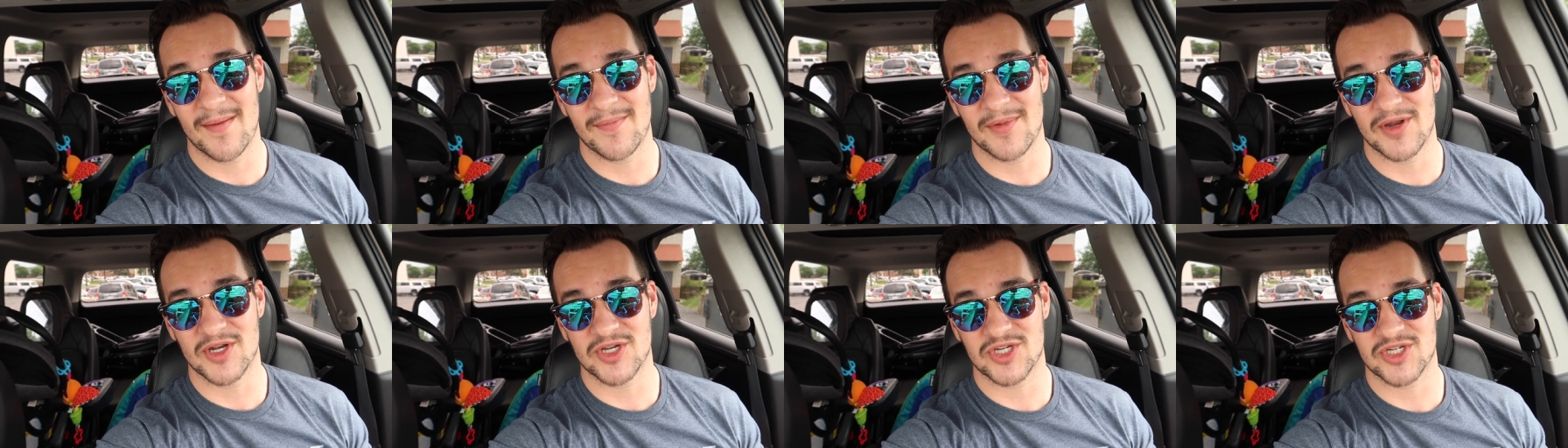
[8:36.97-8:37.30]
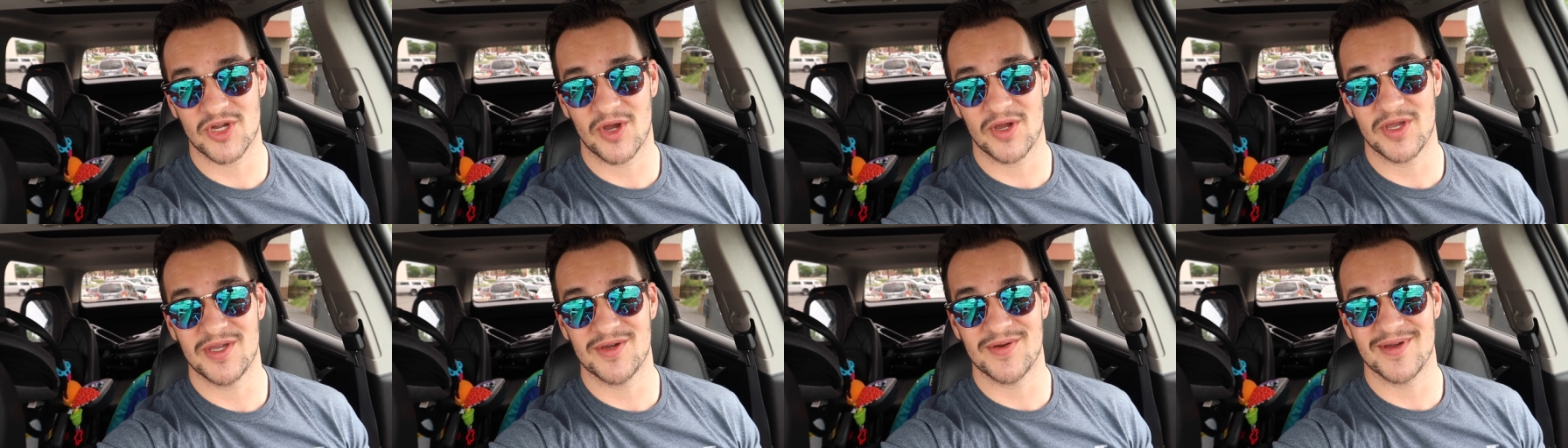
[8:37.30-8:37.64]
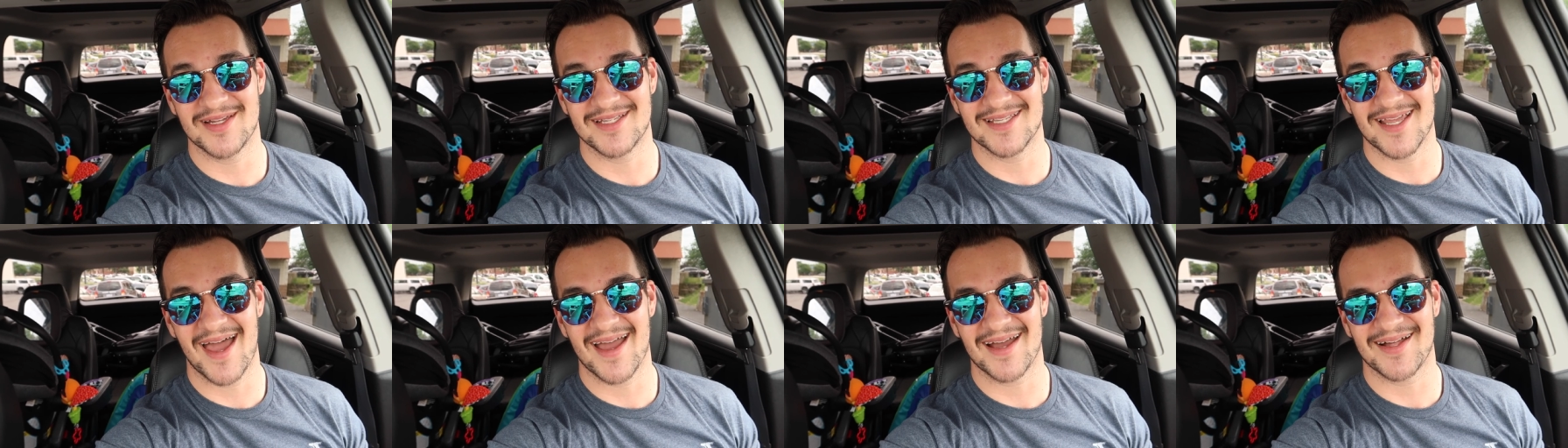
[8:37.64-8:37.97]
I'm gonna show you
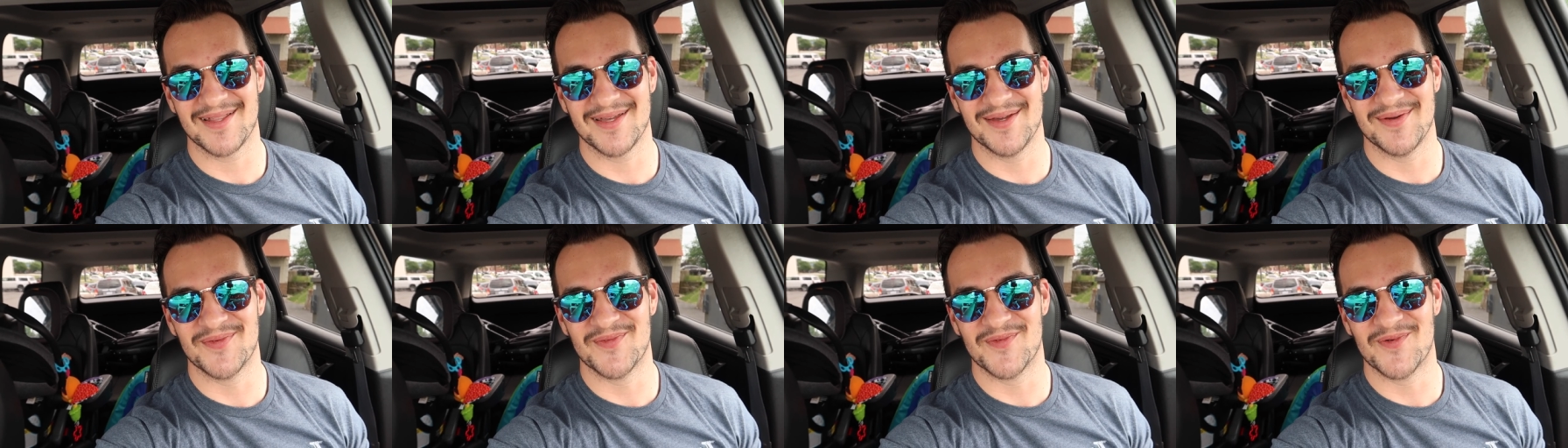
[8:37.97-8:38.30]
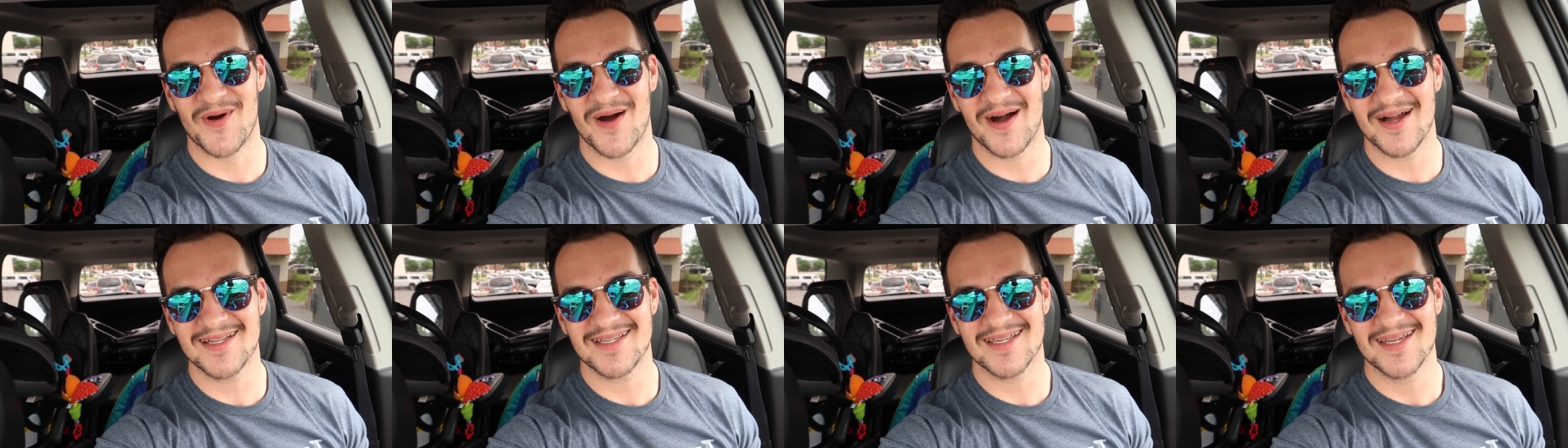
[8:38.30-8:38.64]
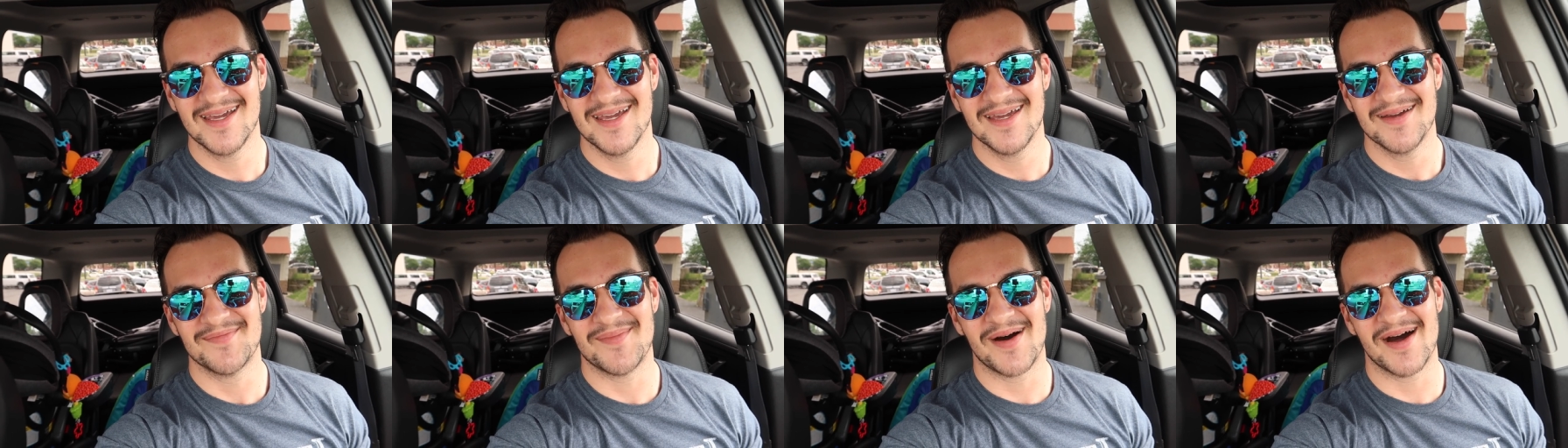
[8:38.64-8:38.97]
exactly what
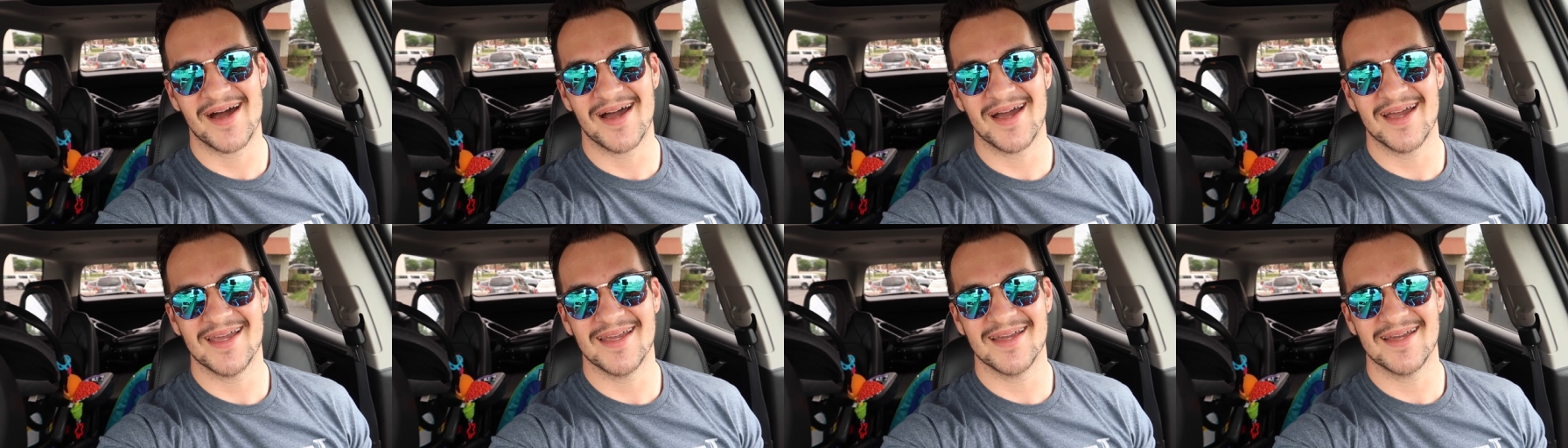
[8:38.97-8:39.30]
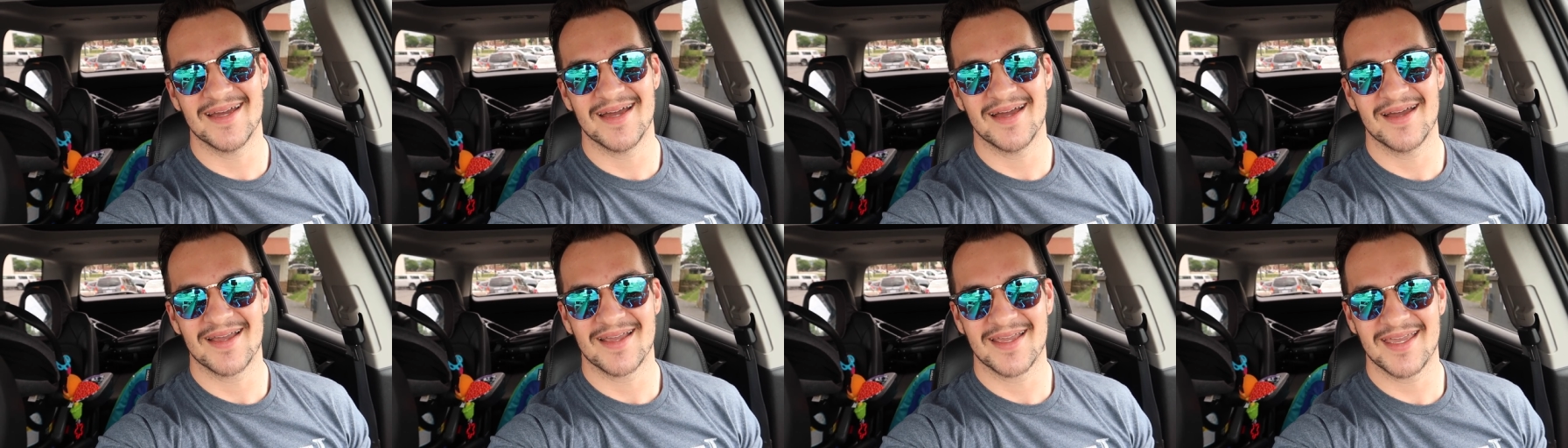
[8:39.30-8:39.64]
my